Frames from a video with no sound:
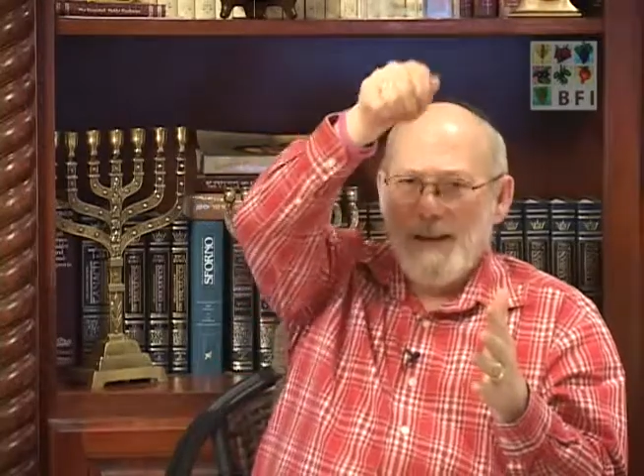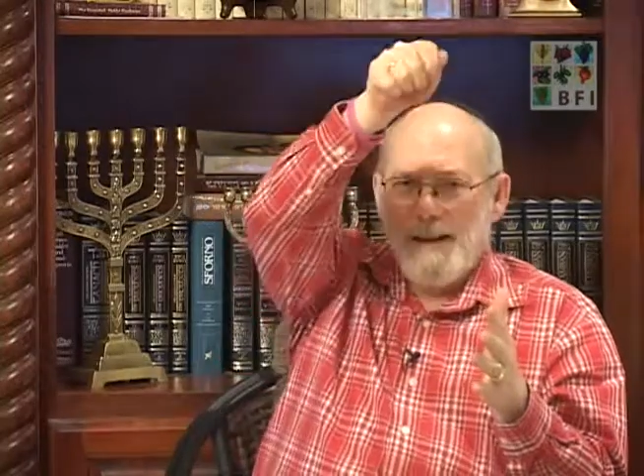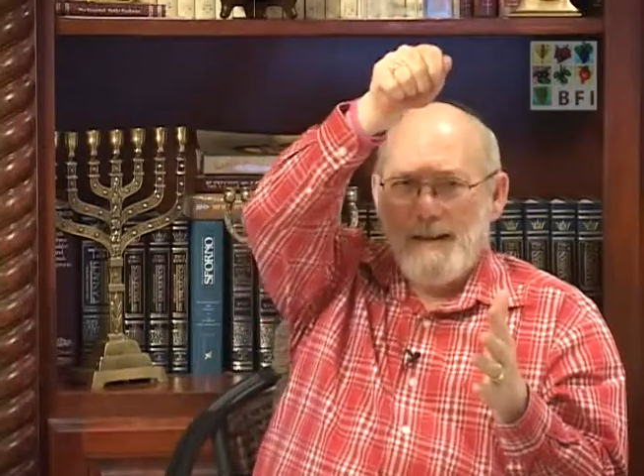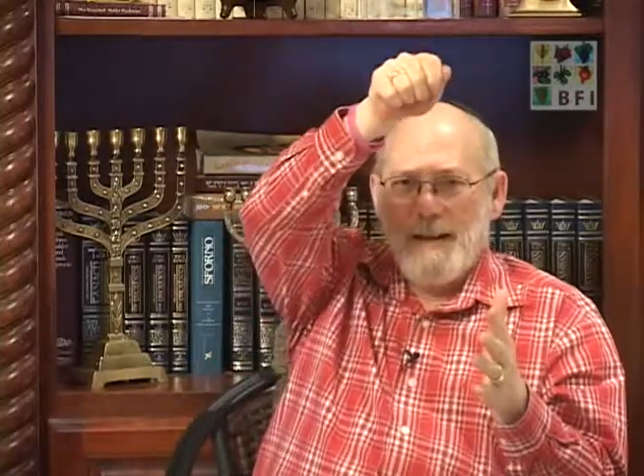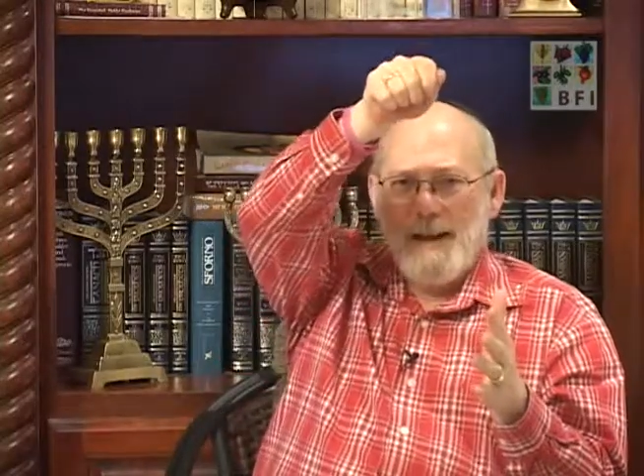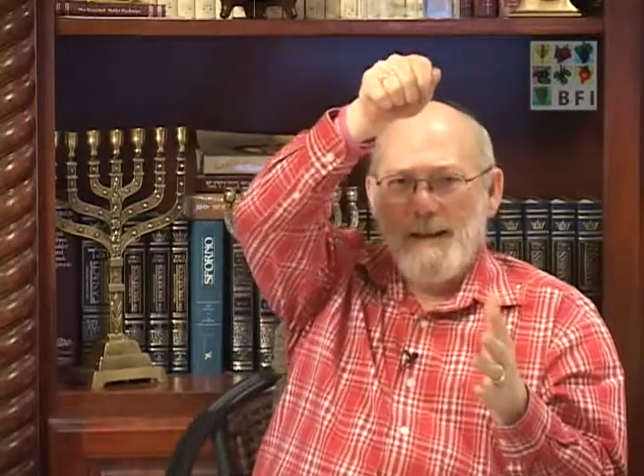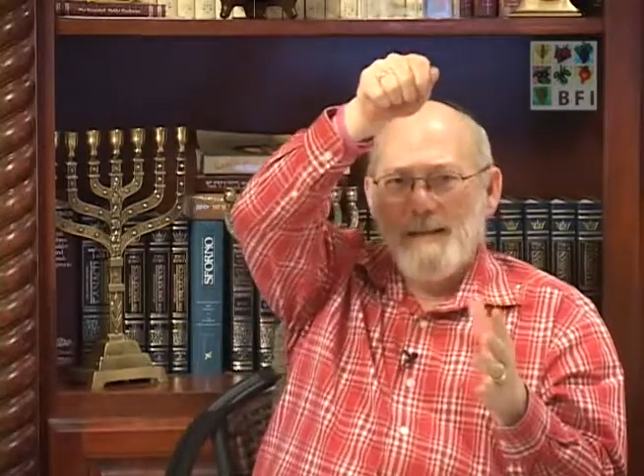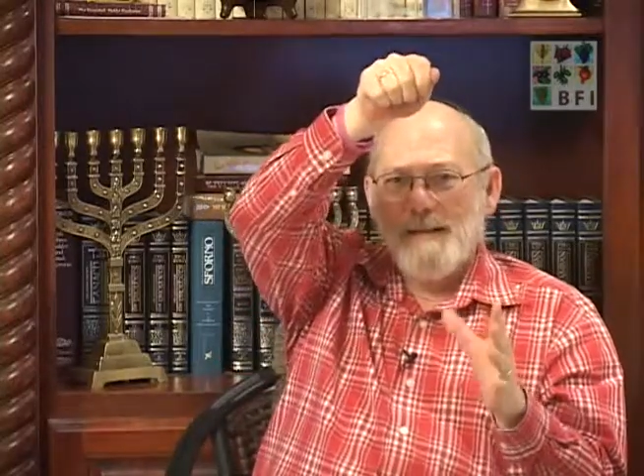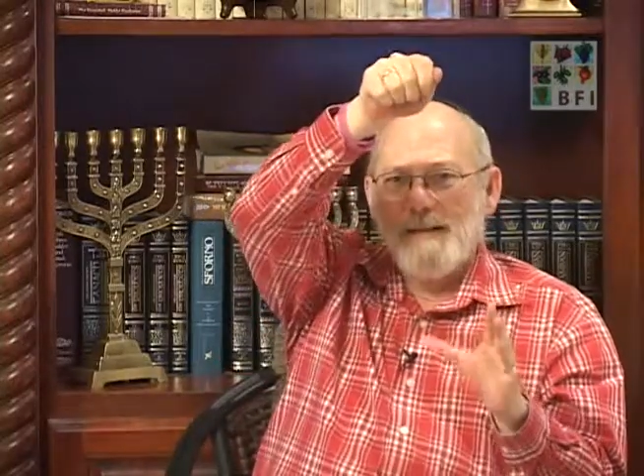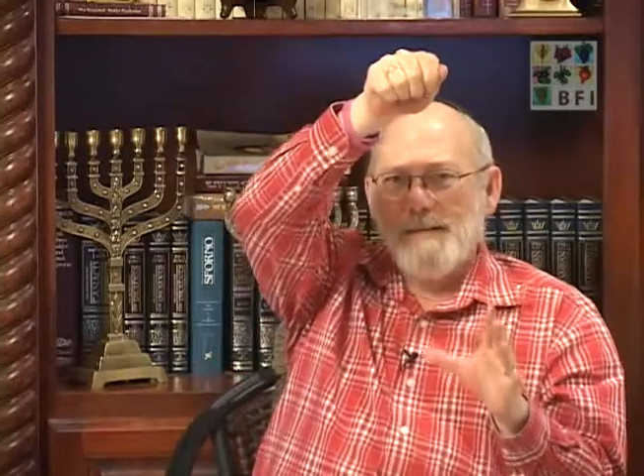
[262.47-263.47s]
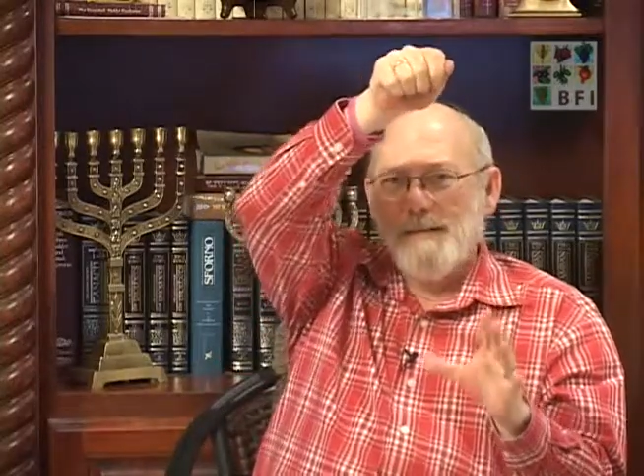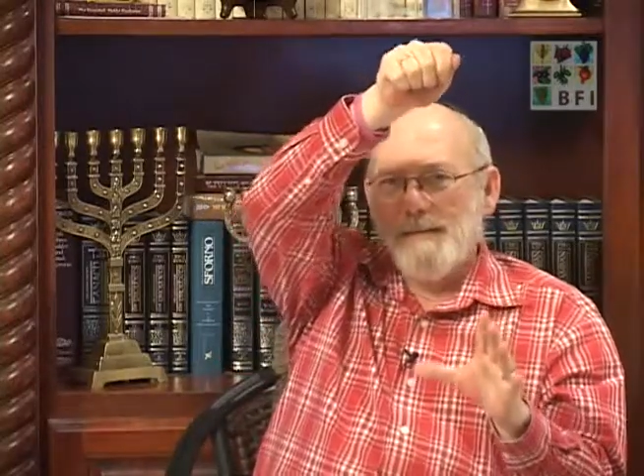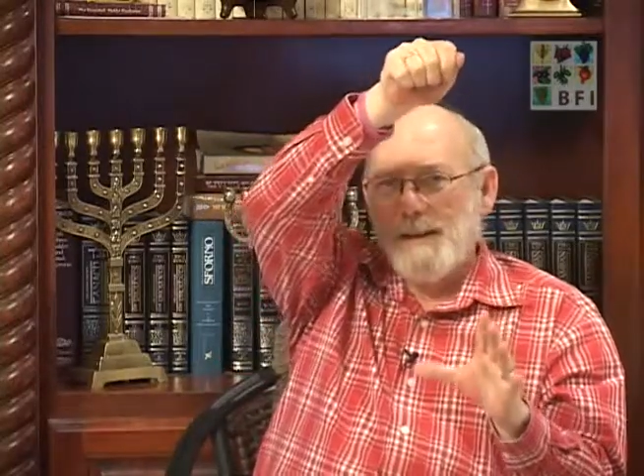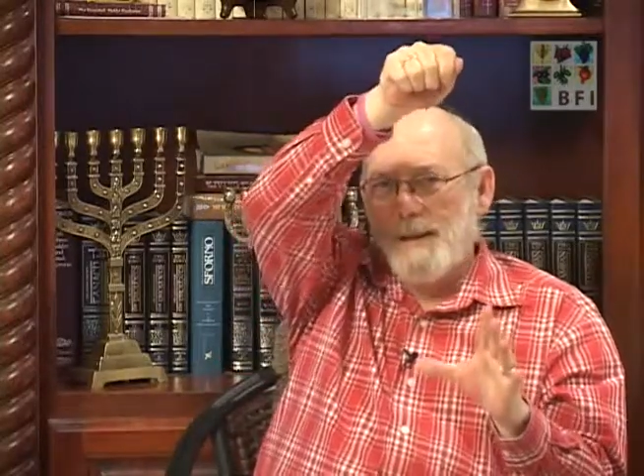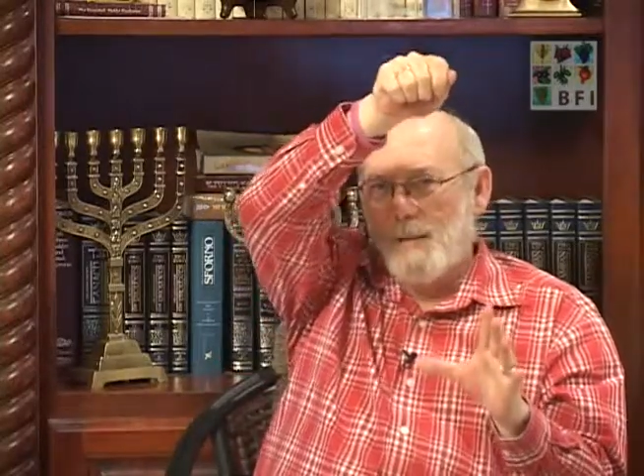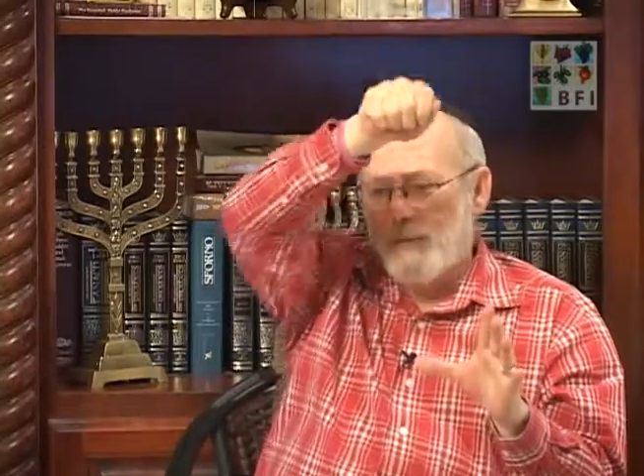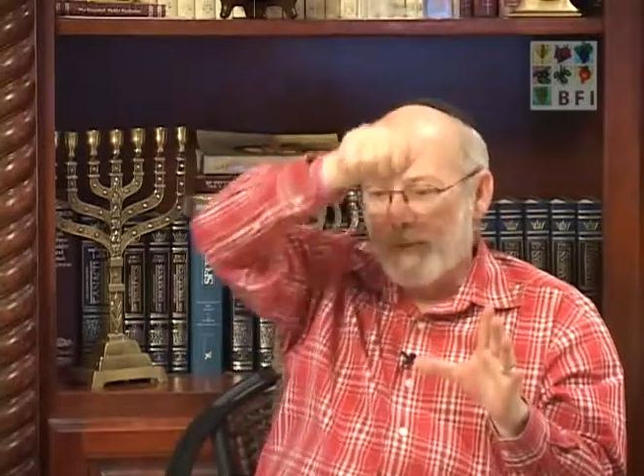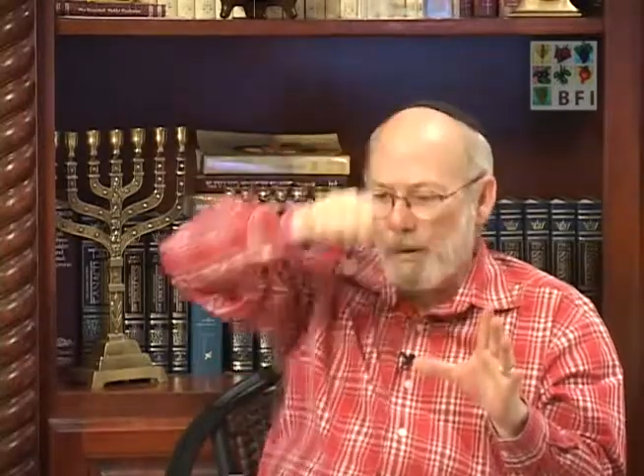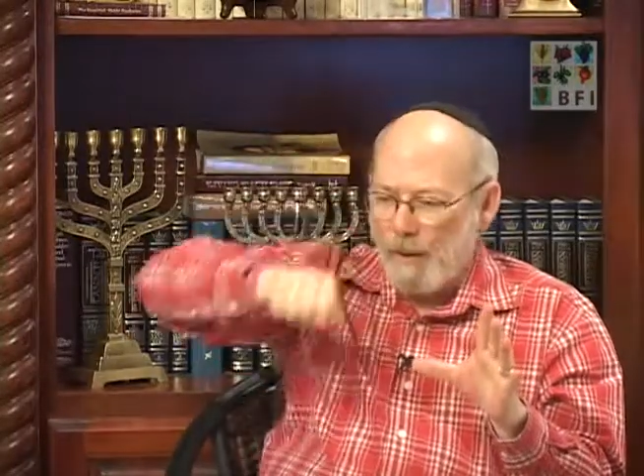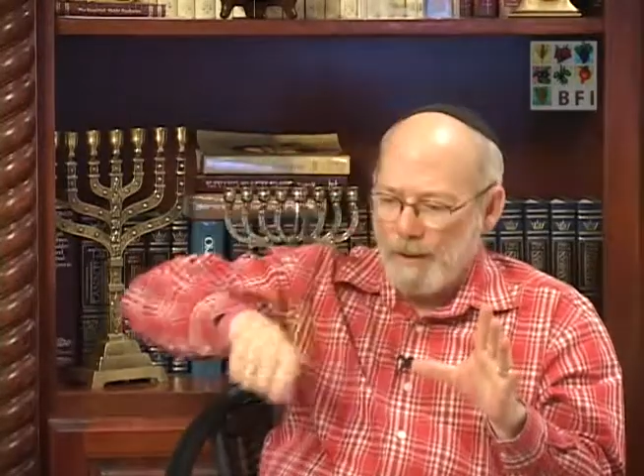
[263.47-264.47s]
And they go from
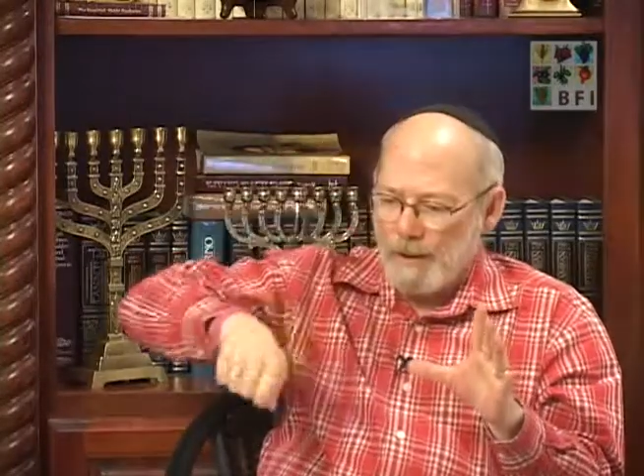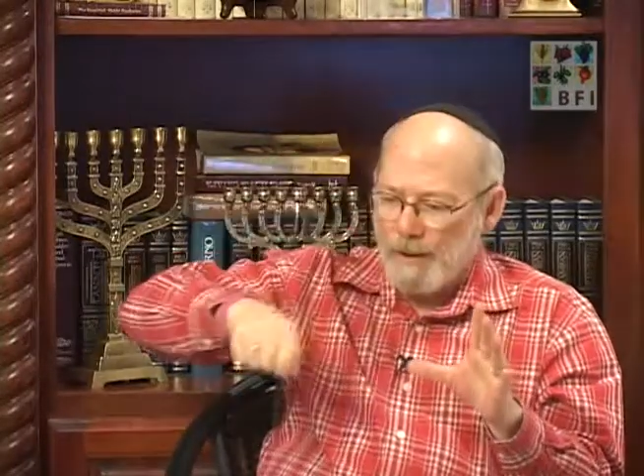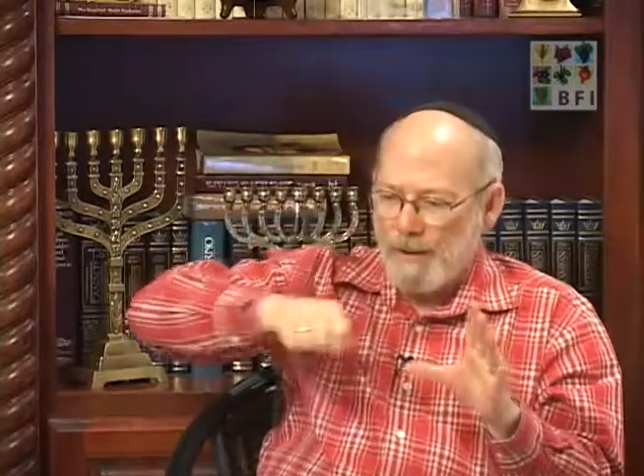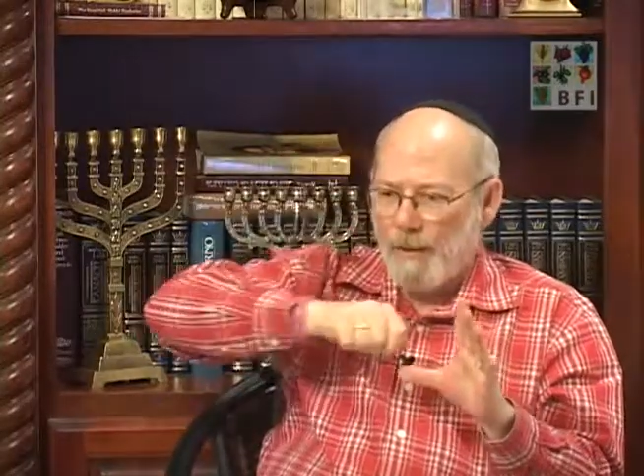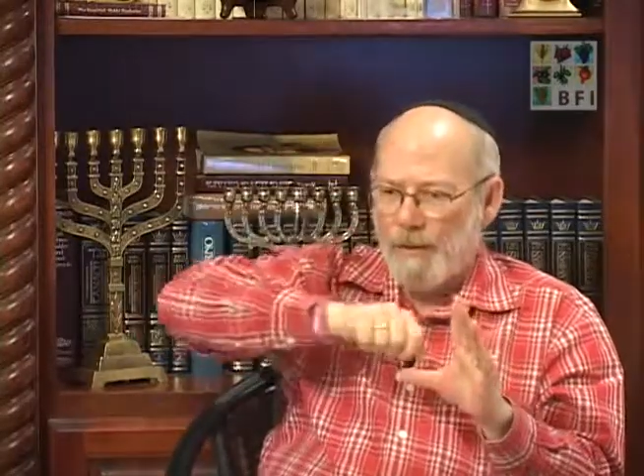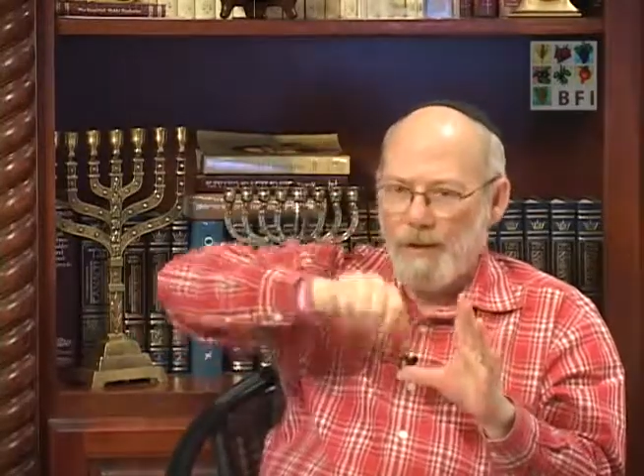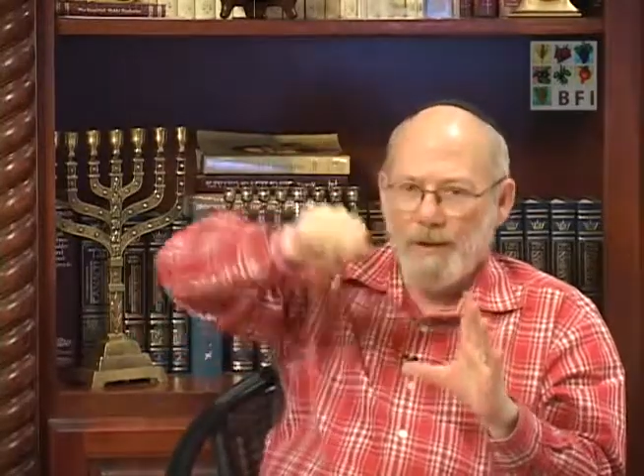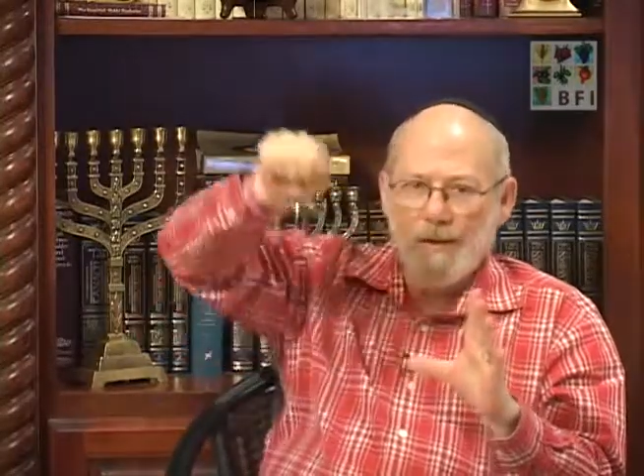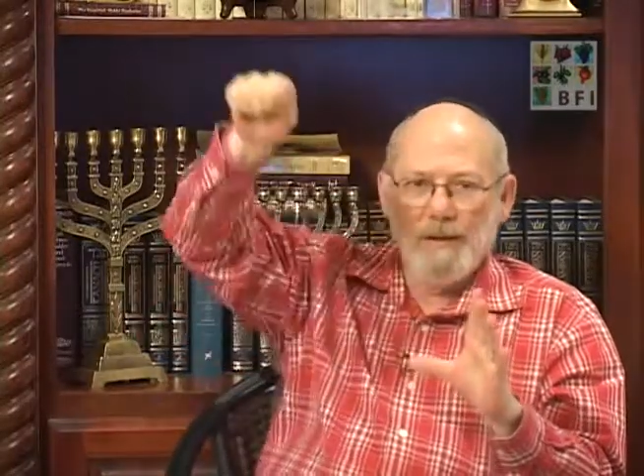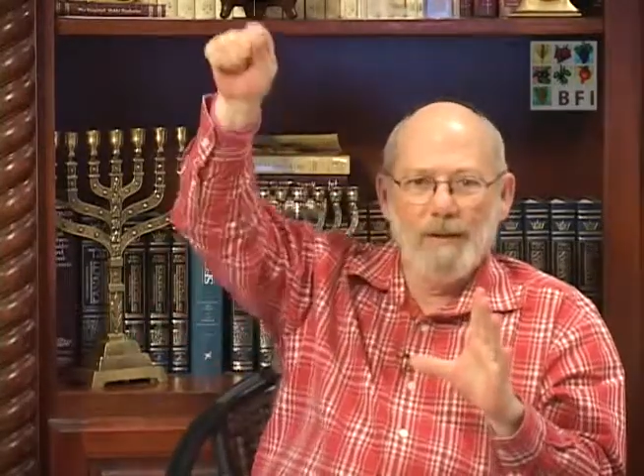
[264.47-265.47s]
corner to corner,